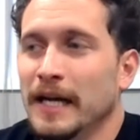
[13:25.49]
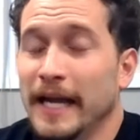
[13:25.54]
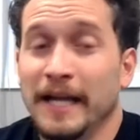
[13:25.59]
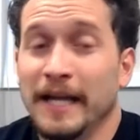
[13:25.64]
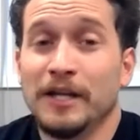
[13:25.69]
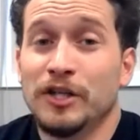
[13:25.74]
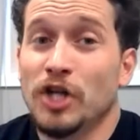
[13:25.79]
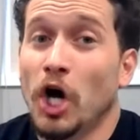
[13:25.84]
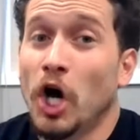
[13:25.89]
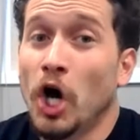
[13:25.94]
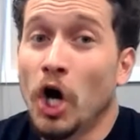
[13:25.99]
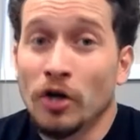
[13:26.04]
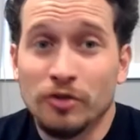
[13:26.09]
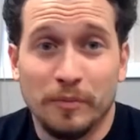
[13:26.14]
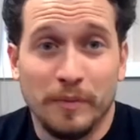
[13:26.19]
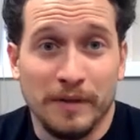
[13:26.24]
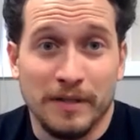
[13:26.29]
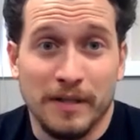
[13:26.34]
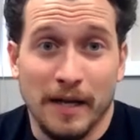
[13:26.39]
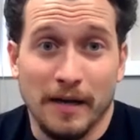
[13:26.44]
It is
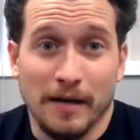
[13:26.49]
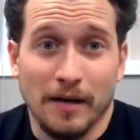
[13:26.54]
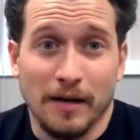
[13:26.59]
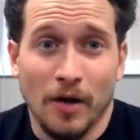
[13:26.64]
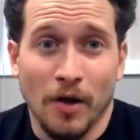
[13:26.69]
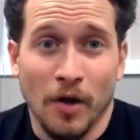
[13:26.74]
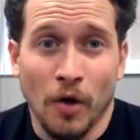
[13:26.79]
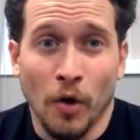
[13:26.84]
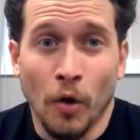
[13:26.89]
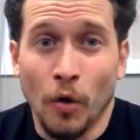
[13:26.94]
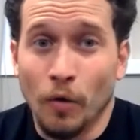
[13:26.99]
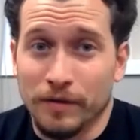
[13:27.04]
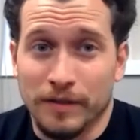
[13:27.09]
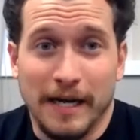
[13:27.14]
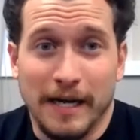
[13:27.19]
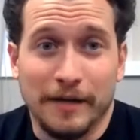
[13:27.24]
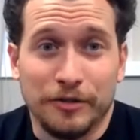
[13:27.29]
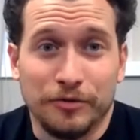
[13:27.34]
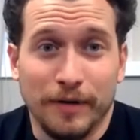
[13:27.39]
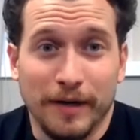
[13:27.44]
100%
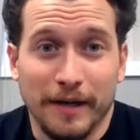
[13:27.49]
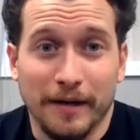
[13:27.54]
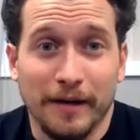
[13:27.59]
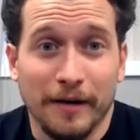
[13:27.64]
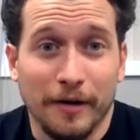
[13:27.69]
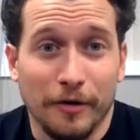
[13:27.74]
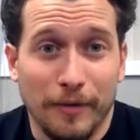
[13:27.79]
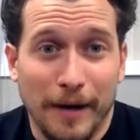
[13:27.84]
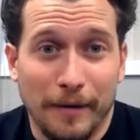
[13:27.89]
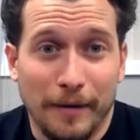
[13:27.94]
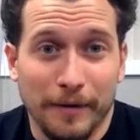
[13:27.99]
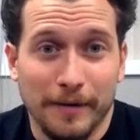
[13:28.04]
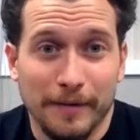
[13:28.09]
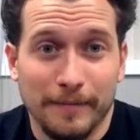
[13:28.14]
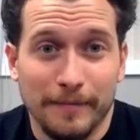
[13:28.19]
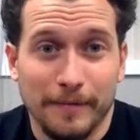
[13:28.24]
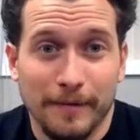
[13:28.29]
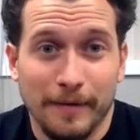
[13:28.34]
oversaturated and crowded.